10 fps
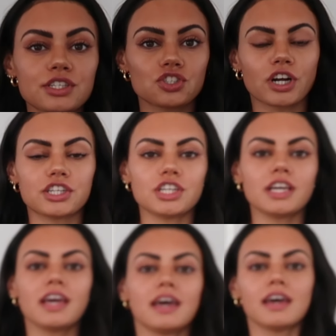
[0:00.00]

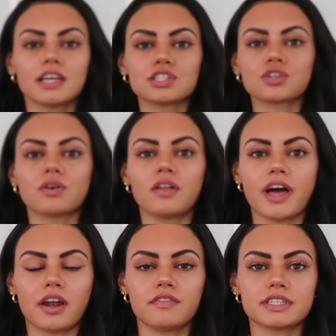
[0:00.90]
stretchy. And so
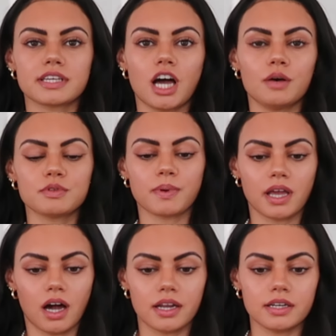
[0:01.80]
that obviously helps, but
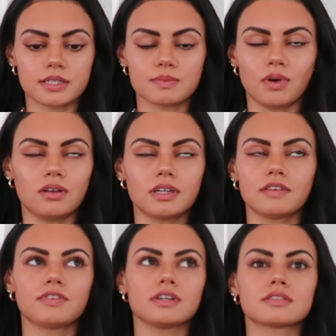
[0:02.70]
I got it in a small
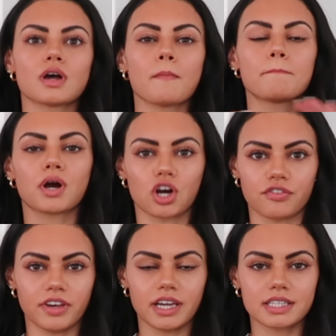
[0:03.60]
and it feels
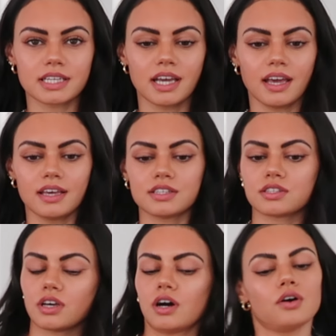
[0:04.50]
perfect.
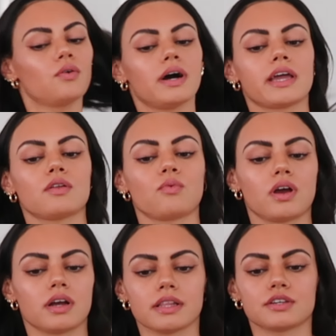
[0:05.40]
So I can
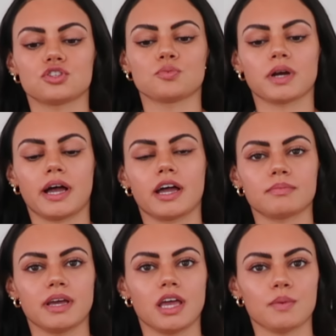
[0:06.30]
wear it like super high
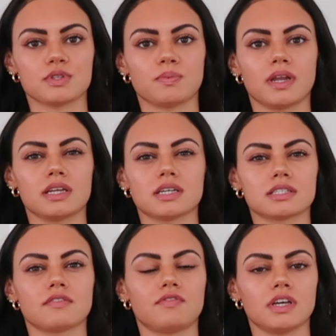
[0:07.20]
on my hips, but it
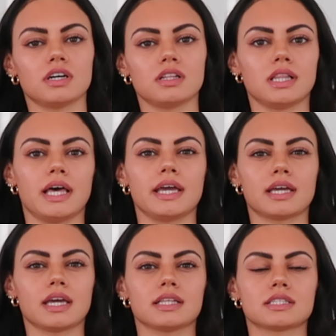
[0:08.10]
doesn't feel
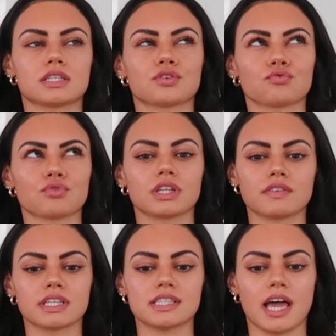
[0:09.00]
like it's really,
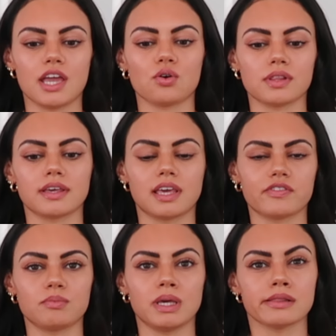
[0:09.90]
really tight or like
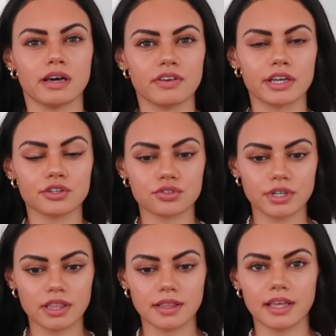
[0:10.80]
giving me love handles or
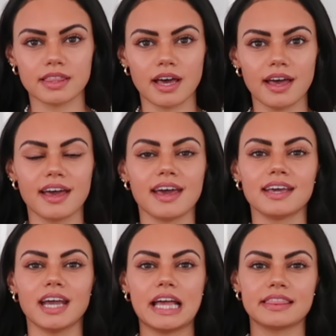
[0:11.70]
anything like that.
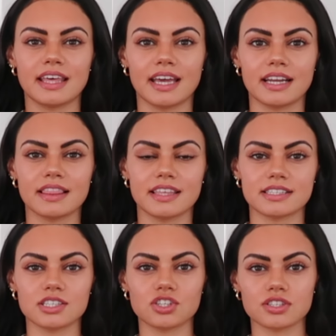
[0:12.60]
And then
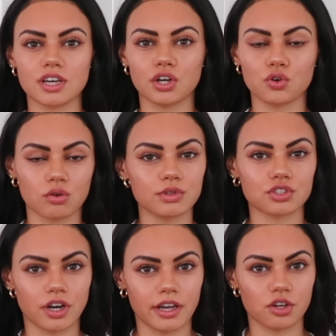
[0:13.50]
this is just like a normal
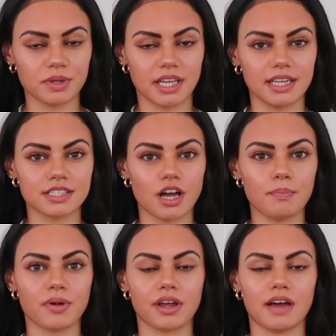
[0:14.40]
triangle bikini
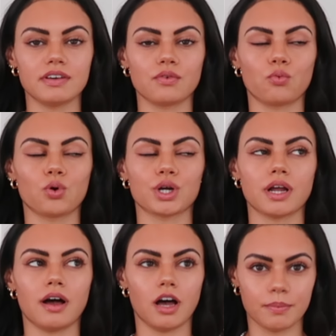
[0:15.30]
top, but I have it
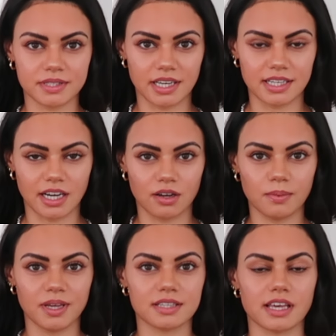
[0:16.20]
worn upside
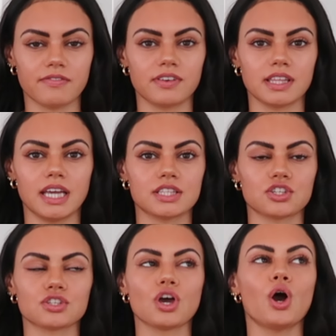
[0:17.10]
down because I feel like it's
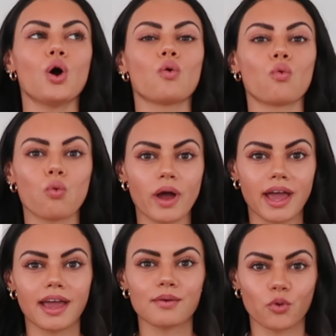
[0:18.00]
just
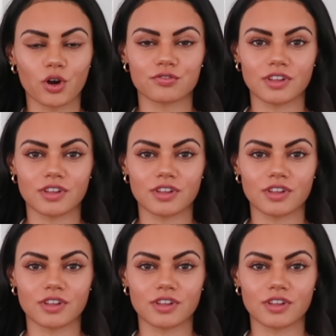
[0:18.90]
way more